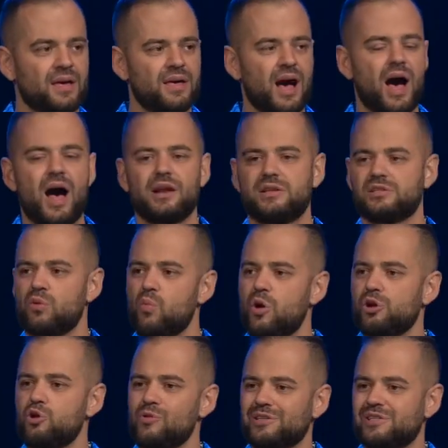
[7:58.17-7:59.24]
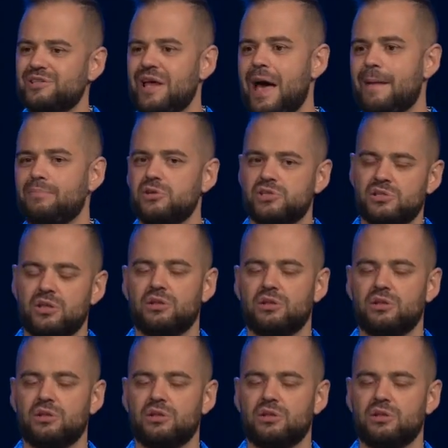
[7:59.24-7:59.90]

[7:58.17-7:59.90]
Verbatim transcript: God is the one who established the